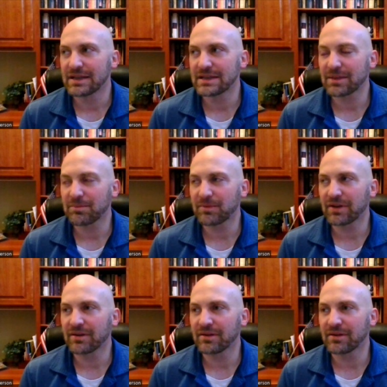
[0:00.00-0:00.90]

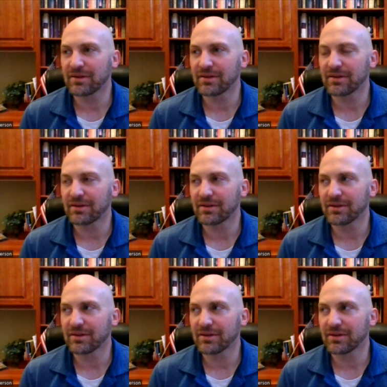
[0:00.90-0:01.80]
something
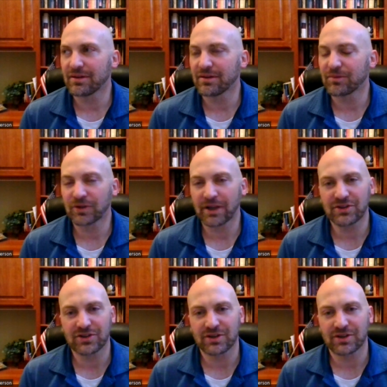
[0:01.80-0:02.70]

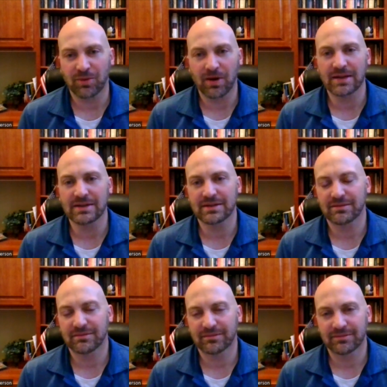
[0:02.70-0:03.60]
relationship-wise
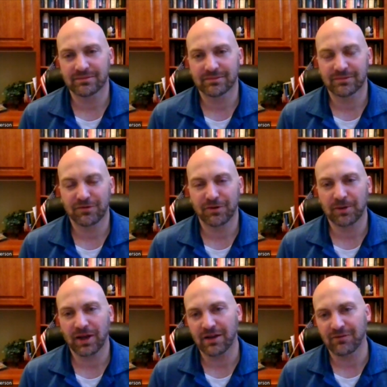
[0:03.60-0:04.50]
from
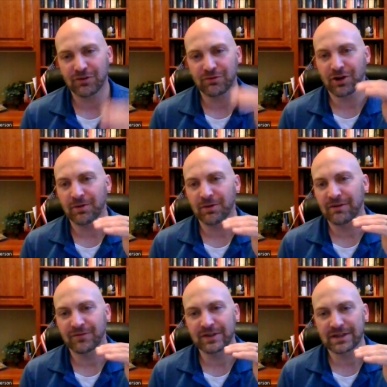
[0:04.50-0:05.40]
kind of
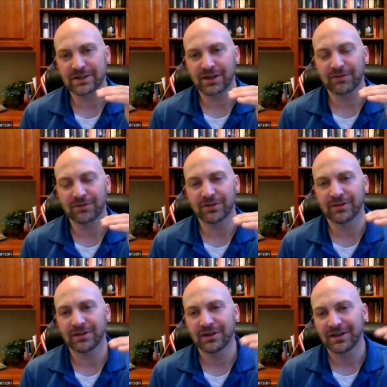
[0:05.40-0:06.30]
Newtonian physics level
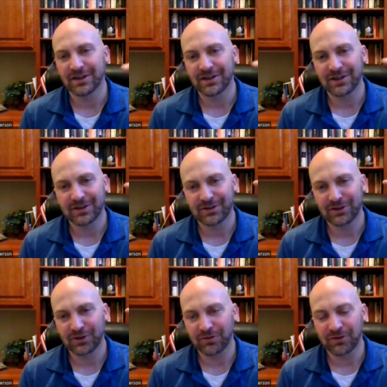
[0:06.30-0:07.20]

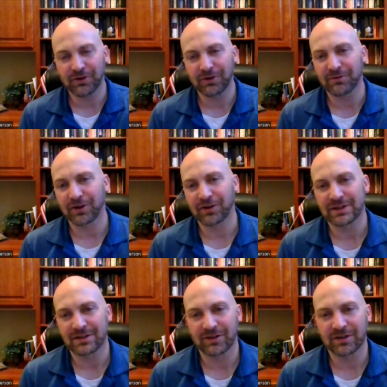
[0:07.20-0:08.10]
to the theory of
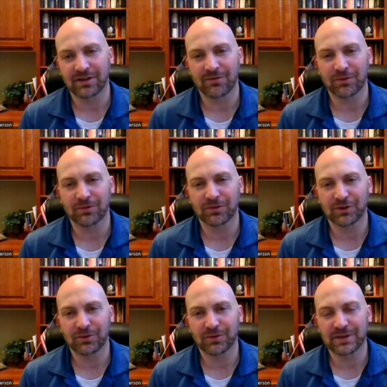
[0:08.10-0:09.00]
relativity level,
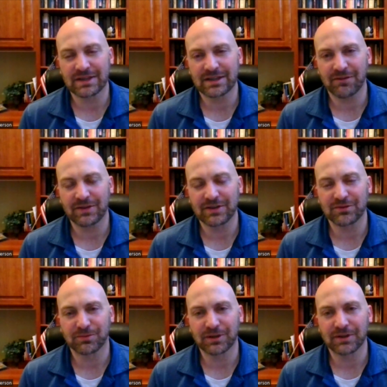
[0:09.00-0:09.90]
the stuff
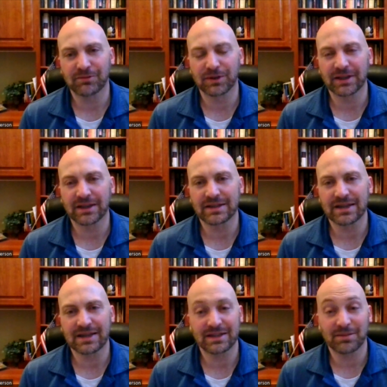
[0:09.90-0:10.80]
that's really, really
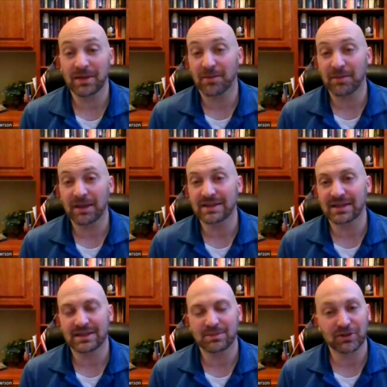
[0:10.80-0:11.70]
intense that may not make
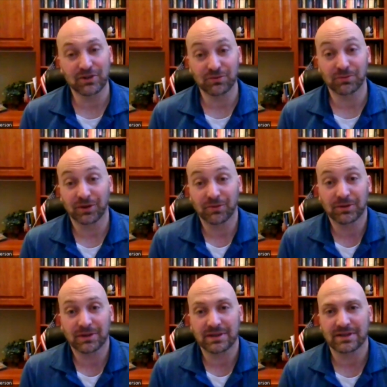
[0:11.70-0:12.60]
sense, but it's really
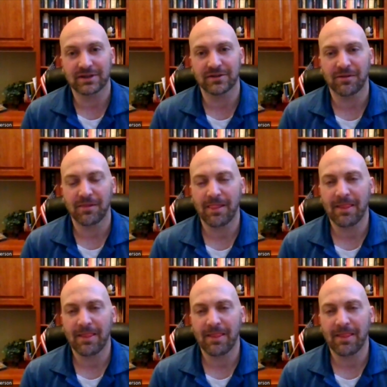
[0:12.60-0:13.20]
real still.